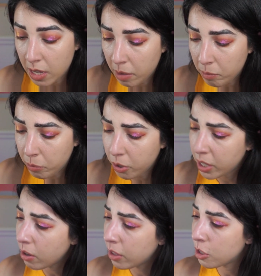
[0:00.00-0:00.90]
I'm putting
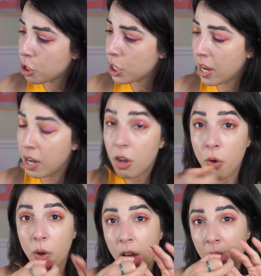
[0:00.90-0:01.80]
on the shade
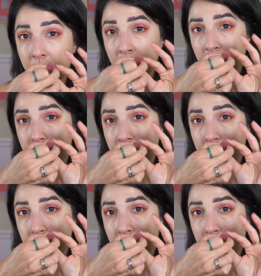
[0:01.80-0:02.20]
Ohana.